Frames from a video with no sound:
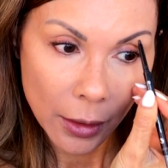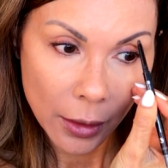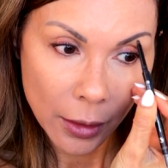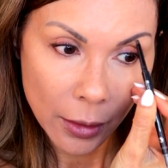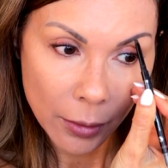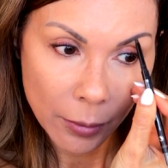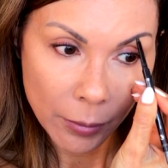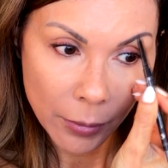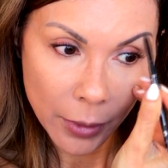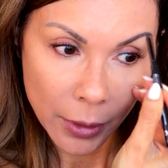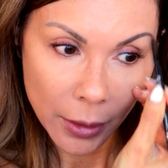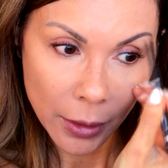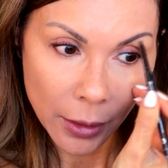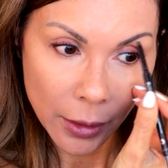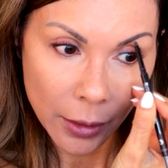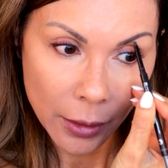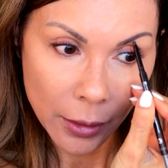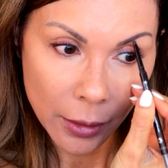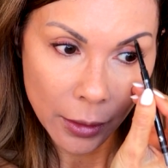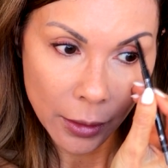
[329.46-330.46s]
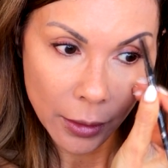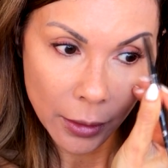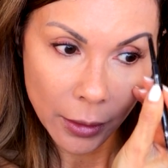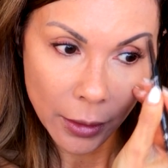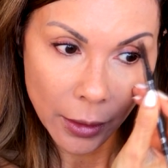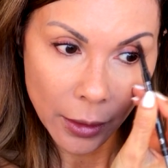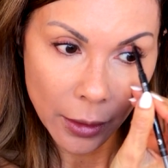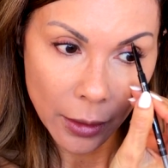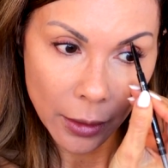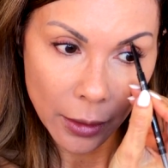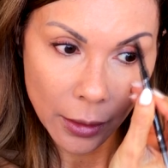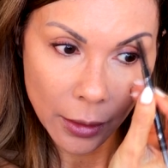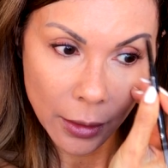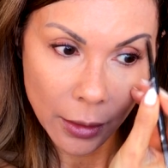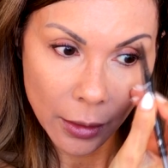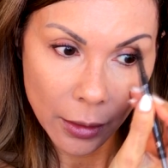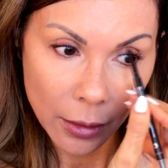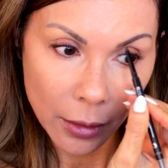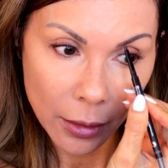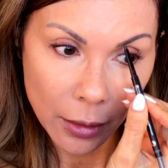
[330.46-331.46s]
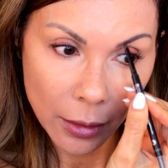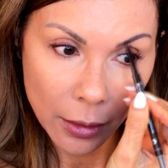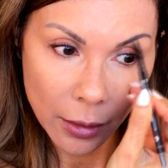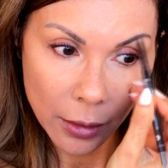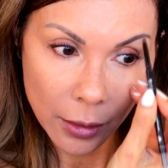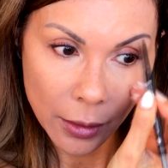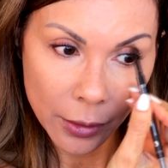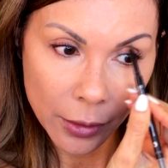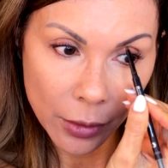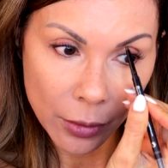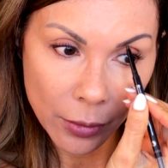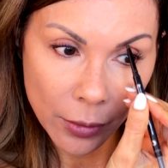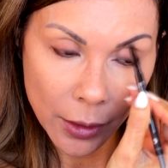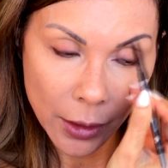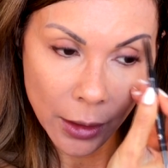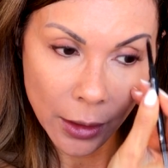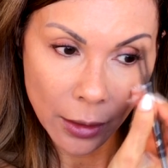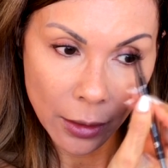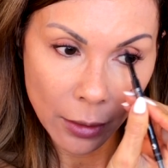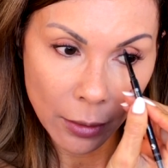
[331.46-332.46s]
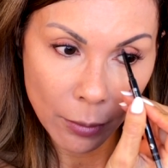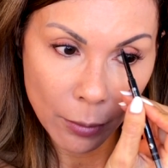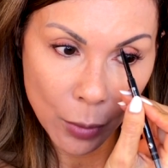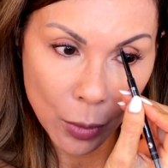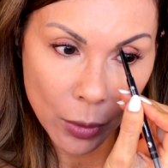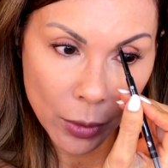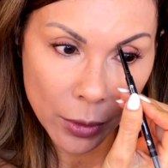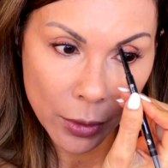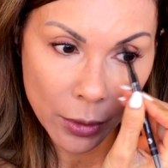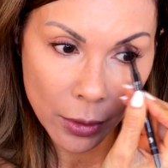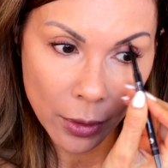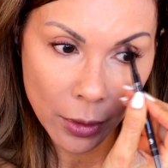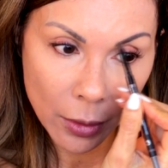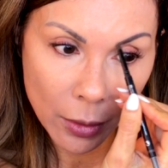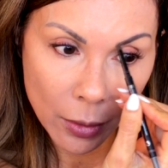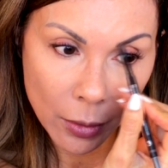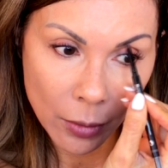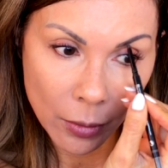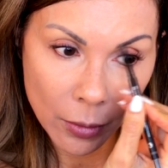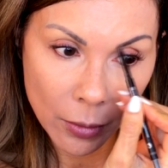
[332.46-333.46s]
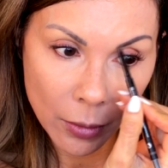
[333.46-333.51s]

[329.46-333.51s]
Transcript: come in underneath more so.